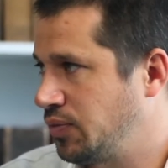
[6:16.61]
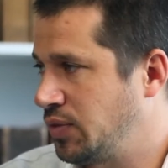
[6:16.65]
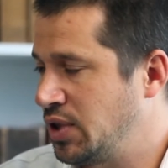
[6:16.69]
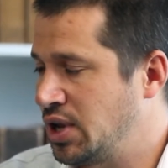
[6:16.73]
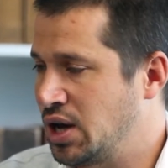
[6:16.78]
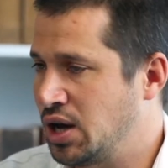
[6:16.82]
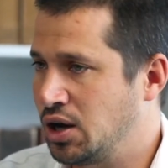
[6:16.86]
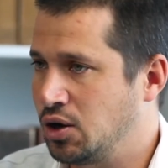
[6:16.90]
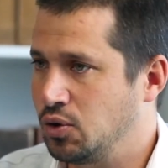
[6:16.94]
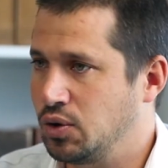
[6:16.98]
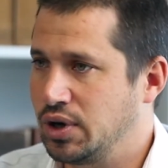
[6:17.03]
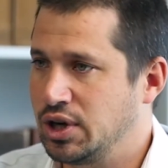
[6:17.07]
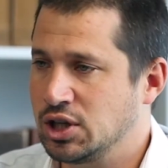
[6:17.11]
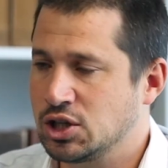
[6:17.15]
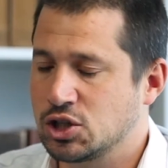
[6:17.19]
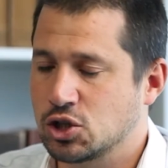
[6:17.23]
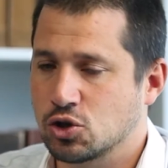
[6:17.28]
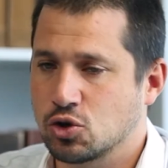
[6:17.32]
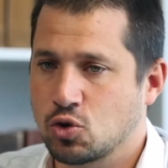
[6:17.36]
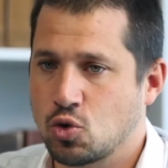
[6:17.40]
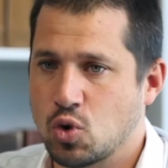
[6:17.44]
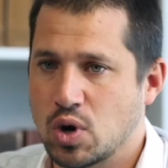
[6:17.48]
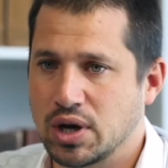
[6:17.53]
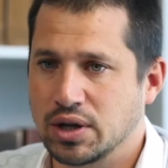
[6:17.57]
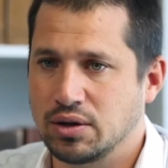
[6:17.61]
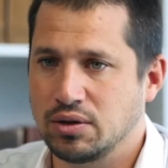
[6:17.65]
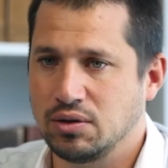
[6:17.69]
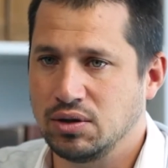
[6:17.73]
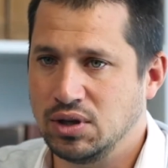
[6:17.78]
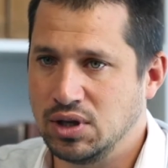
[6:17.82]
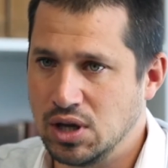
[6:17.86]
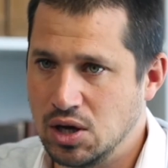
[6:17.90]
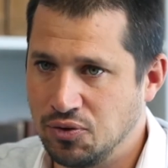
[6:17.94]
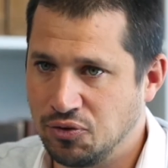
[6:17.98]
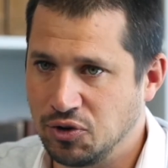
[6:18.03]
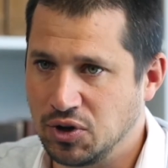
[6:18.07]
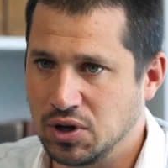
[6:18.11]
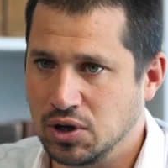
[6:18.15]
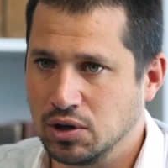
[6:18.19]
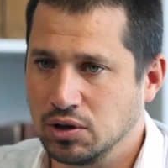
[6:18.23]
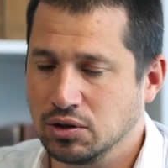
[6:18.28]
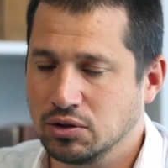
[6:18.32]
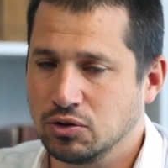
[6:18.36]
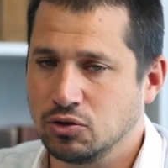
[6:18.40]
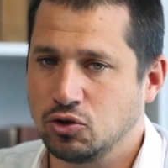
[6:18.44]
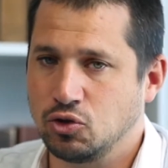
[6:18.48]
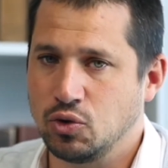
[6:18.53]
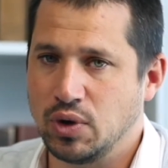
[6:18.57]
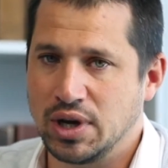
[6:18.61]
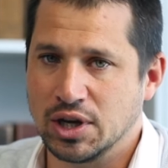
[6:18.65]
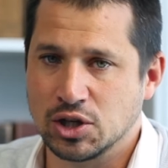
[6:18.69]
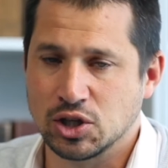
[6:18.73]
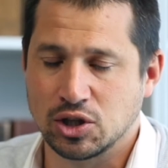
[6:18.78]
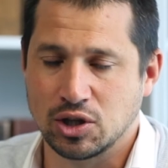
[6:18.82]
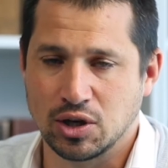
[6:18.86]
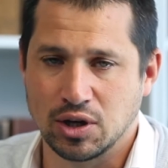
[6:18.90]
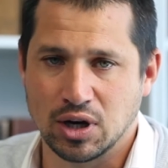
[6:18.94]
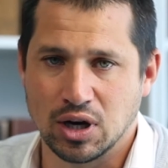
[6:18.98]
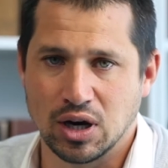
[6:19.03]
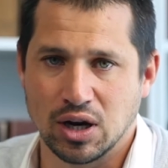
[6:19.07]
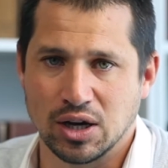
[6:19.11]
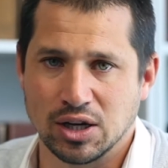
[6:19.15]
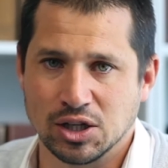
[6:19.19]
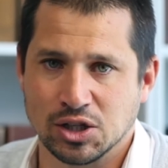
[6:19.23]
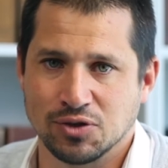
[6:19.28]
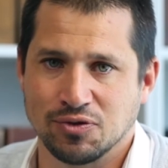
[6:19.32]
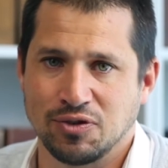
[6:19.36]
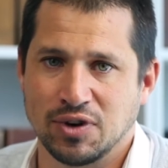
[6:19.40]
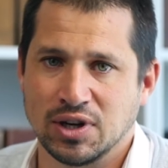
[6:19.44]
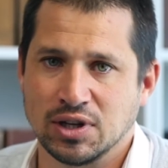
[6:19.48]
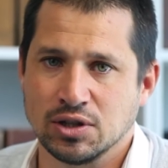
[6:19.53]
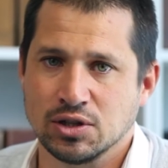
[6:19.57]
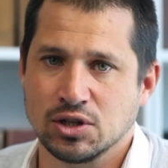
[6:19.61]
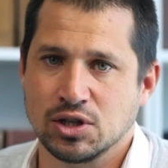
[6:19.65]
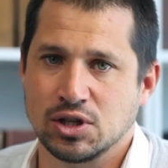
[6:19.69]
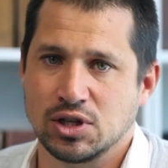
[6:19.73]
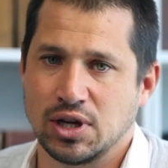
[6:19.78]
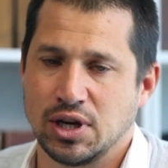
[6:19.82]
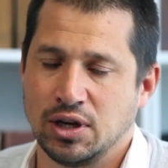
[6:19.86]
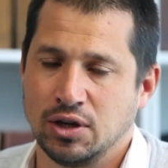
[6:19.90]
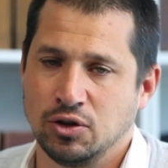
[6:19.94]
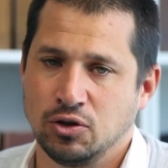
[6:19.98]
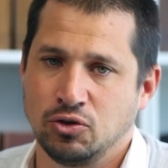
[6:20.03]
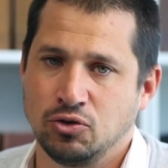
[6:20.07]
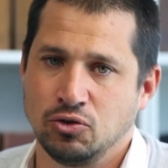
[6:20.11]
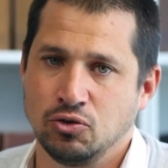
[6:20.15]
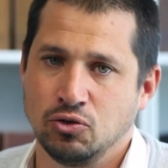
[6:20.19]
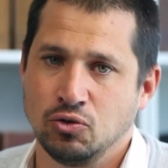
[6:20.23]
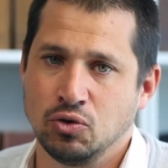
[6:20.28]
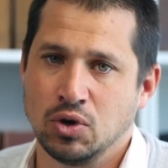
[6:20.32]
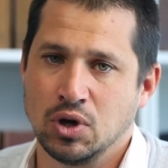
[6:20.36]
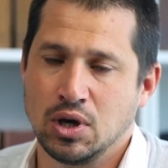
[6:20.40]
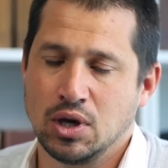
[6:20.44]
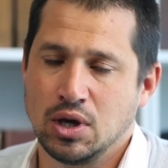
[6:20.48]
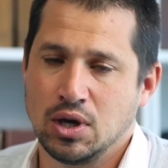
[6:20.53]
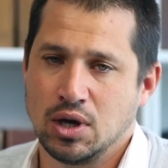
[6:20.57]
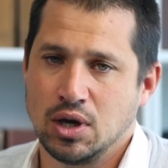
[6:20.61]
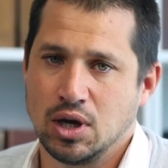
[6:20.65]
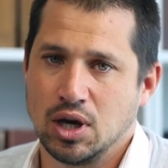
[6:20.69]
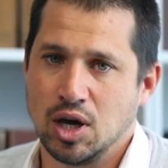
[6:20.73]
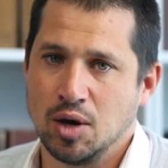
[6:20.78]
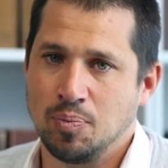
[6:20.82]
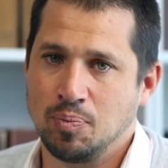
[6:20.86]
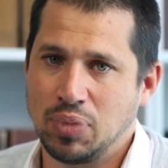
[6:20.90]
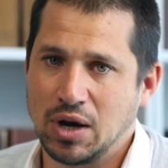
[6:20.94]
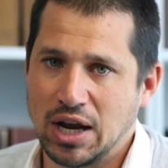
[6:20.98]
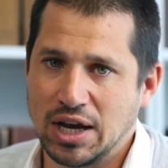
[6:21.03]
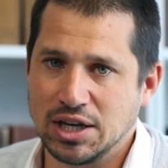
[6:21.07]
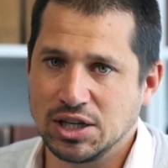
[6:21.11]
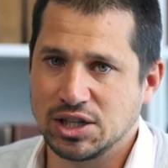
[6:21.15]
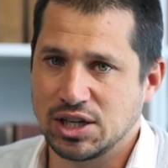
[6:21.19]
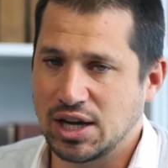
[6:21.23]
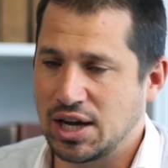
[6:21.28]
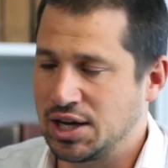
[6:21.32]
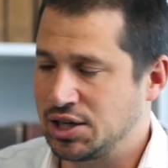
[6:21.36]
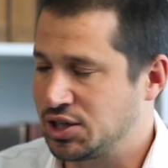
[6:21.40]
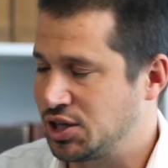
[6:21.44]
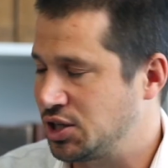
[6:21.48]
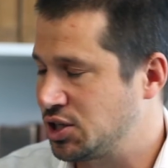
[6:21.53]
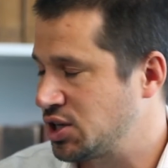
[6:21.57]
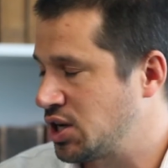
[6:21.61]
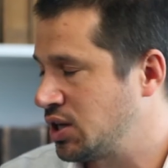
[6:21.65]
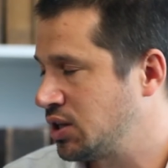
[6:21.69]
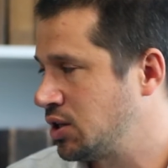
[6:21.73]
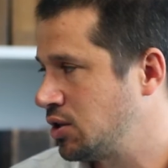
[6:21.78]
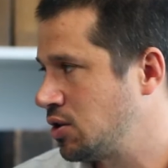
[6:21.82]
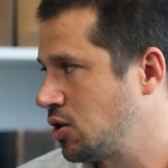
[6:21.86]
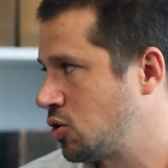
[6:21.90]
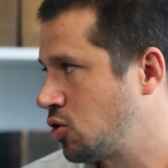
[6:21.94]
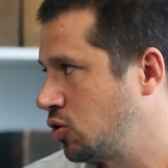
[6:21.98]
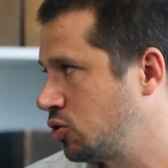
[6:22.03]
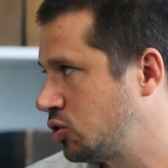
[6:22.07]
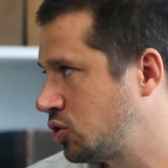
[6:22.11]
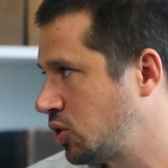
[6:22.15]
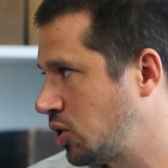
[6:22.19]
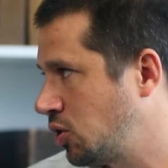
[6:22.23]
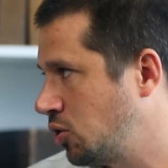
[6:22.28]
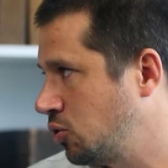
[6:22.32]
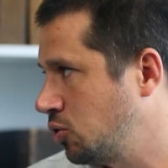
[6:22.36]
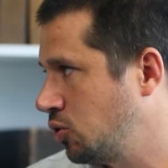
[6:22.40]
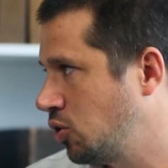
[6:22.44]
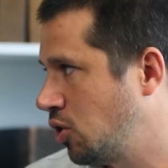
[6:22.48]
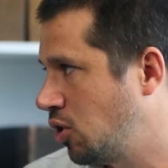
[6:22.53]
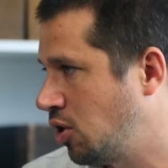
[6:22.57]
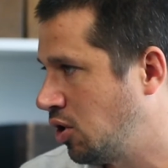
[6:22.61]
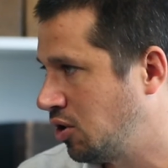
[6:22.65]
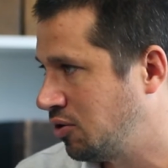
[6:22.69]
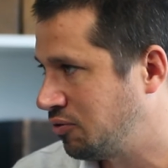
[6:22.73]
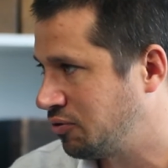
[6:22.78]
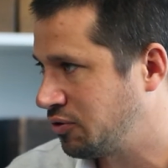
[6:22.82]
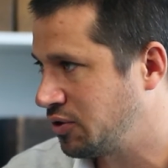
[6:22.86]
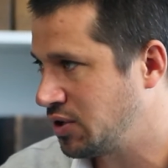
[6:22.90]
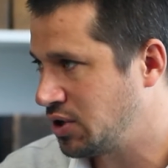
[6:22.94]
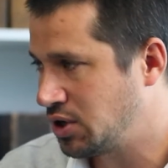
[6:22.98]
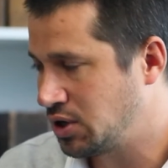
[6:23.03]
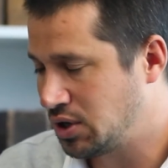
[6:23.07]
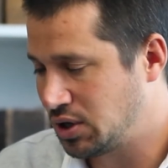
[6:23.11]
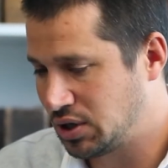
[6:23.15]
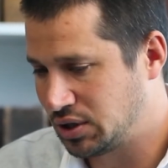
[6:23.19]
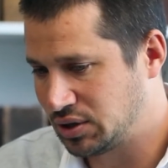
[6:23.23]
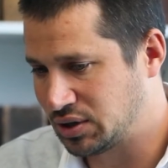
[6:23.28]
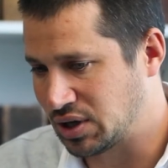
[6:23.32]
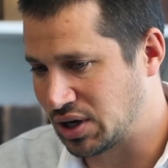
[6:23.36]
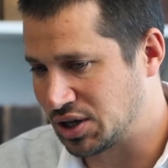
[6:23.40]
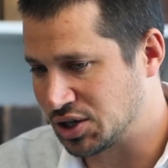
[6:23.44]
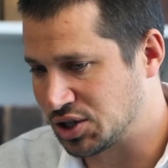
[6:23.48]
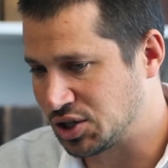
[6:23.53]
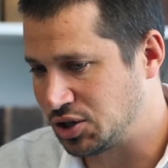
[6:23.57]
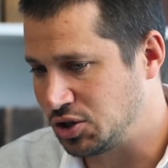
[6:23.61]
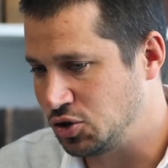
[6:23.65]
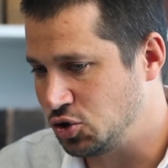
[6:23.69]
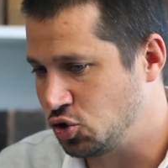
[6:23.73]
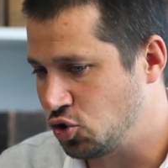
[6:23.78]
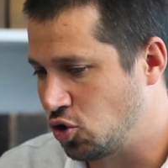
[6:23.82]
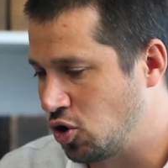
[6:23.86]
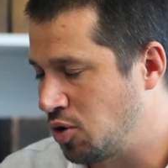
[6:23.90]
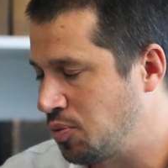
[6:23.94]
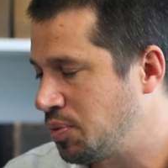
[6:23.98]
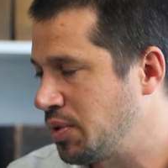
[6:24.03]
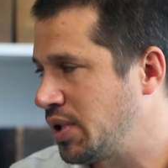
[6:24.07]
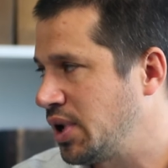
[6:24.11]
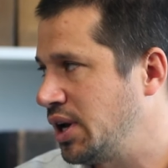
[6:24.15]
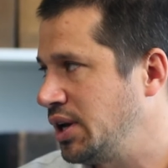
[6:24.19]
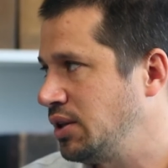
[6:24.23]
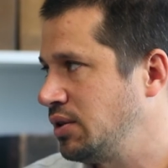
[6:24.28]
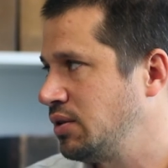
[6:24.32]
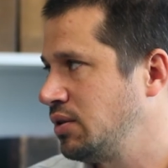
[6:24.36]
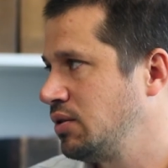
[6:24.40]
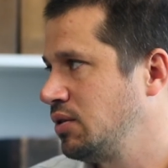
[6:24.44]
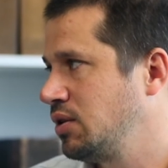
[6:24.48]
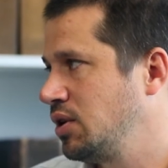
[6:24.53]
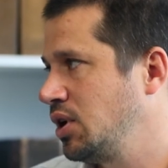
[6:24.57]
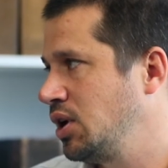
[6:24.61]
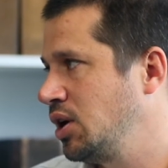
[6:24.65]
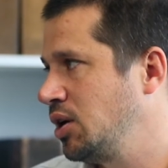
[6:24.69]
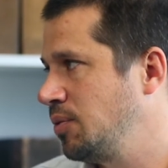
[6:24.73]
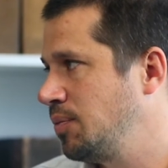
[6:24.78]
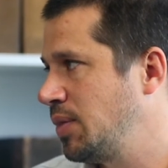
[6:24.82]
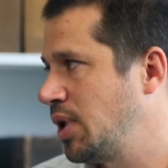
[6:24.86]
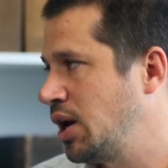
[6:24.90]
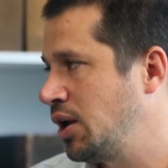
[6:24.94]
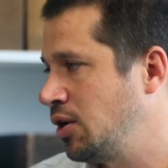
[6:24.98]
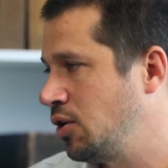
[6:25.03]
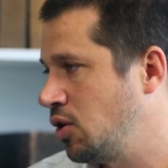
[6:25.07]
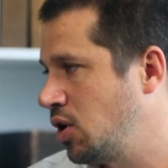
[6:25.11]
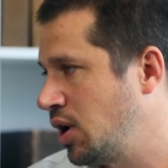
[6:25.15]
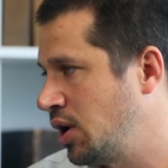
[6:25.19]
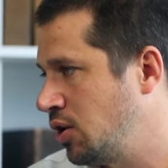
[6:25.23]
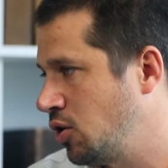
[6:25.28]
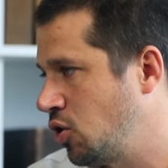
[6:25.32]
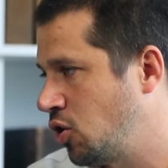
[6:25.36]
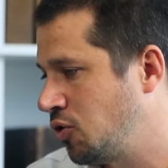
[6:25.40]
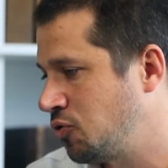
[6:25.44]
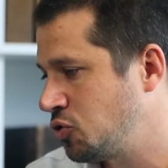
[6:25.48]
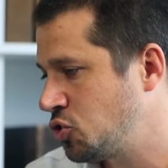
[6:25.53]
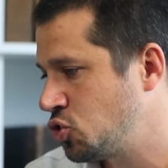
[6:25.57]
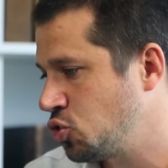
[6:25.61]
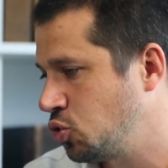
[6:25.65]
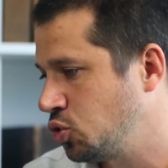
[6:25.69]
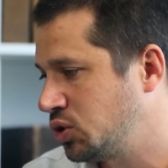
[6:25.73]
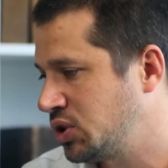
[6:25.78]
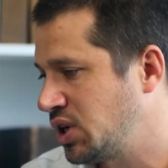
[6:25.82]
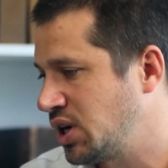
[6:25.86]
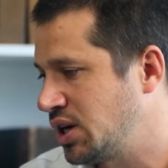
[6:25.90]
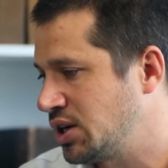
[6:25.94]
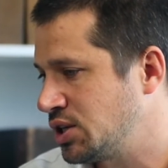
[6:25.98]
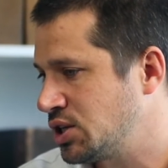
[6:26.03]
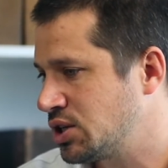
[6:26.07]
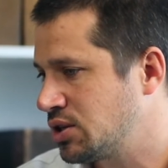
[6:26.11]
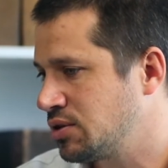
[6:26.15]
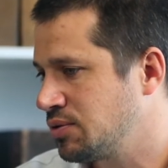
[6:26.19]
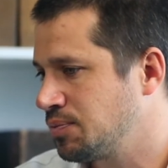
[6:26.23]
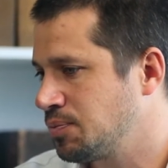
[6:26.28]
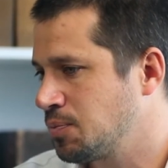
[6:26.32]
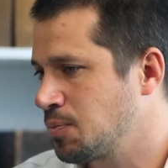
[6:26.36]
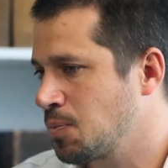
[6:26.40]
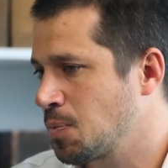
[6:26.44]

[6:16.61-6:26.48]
Now, it's quite difficult to externalize funds and to place assets under the control of trustees who operate an offshore trust.